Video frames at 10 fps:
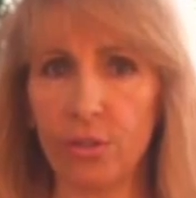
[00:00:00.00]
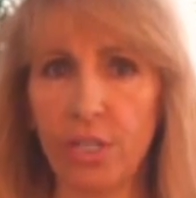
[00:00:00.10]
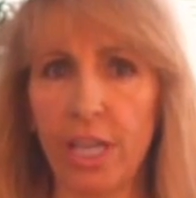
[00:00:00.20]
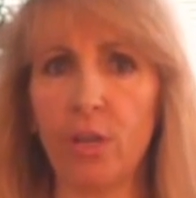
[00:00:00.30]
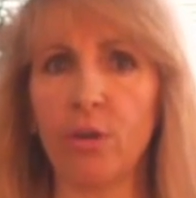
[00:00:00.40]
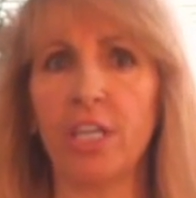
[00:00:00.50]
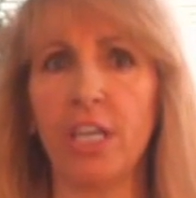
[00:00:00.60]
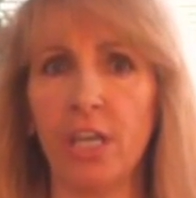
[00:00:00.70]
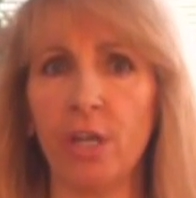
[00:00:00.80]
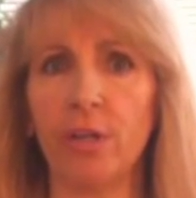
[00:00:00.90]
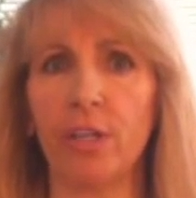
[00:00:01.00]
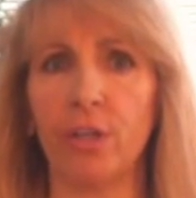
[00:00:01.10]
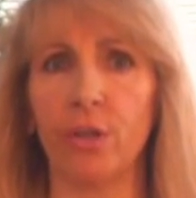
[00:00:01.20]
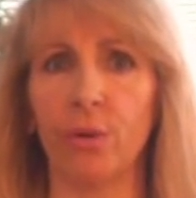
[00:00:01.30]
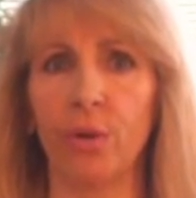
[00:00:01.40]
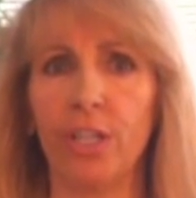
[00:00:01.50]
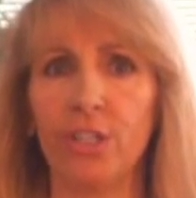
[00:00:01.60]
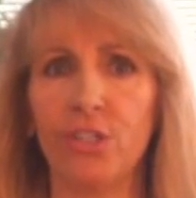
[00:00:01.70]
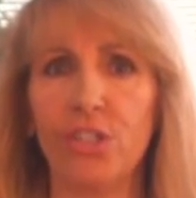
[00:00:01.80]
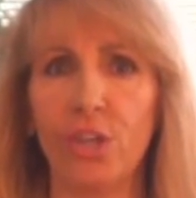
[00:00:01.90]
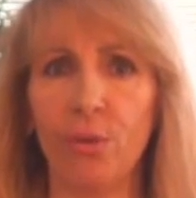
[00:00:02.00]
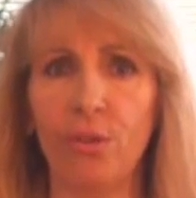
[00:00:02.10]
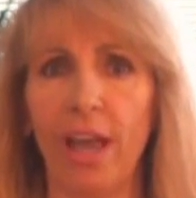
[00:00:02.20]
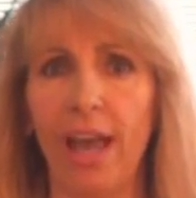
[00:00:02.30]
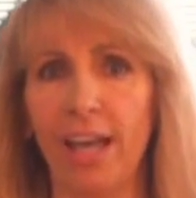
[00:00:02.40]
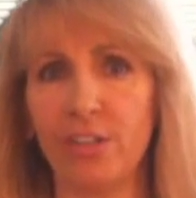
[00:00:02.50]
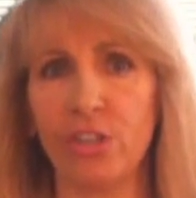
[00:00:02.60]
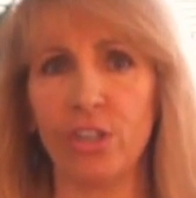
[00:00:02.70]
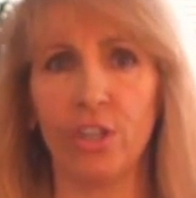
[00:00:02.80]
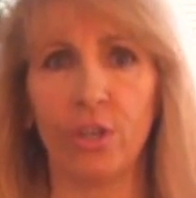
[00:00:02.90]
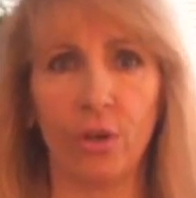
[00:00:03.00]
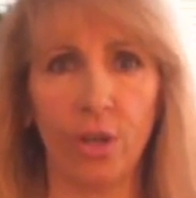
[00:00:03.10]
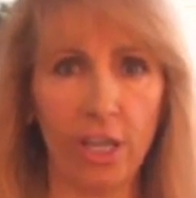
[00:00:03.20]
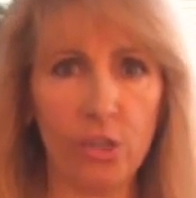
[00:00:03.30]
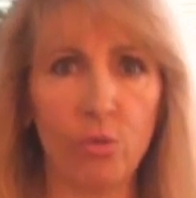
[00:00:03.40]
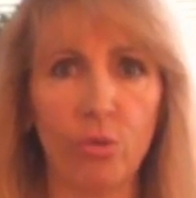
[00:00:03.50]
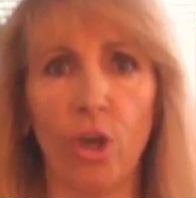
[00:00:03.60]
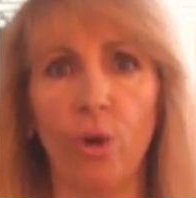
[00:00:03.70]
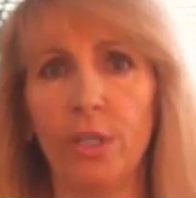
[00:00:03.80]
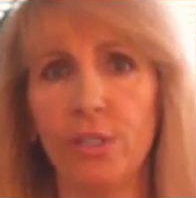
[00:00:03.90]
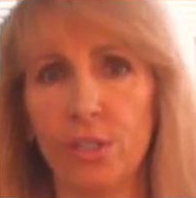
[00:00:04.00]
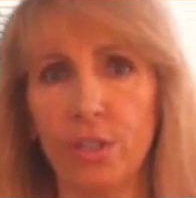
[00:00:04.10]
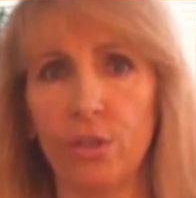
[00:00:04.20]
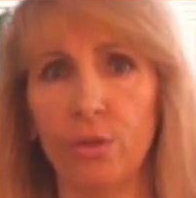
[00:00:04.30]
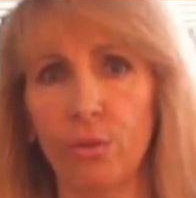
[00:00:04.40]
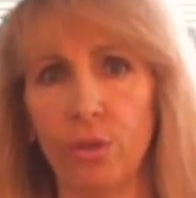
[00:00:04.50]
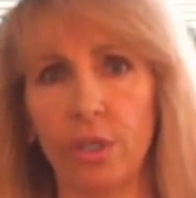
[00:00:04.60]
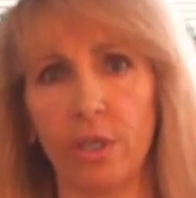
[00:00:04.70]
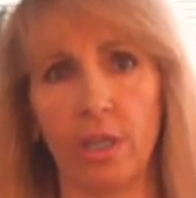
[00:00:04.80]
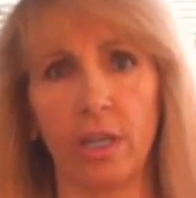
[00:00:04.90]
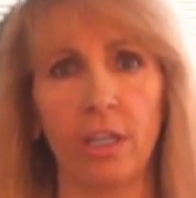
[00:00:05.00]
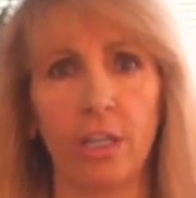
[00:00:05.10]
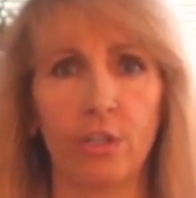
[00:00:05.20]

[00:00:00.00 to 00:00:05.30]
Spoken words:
take good care of you so that as you go into the new year,